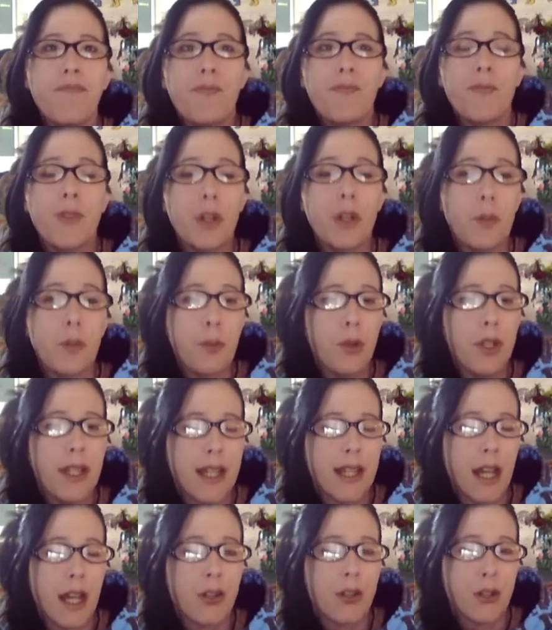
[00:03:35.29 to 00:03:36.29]
they're pulling
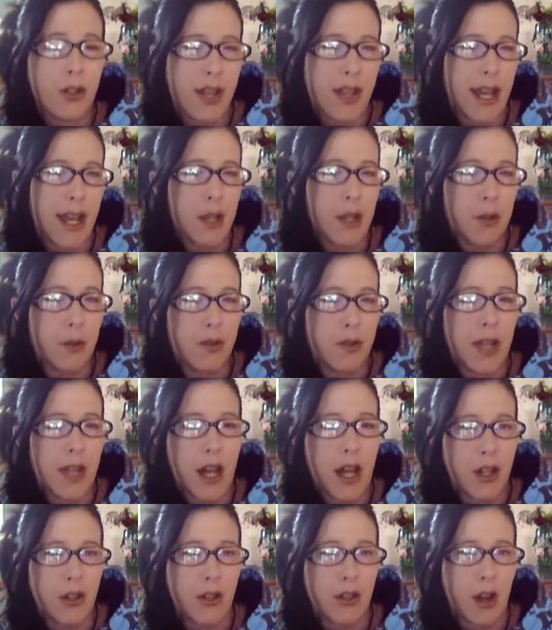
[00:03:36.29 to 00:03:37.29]
out their Tegus out
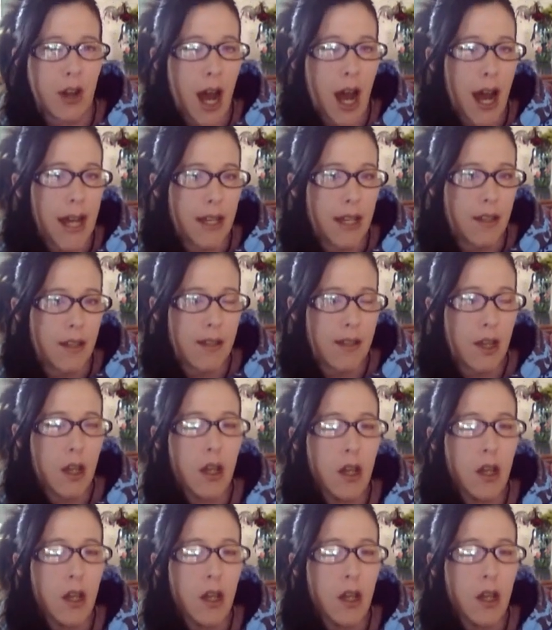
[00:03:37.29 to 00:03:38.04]
of their hides.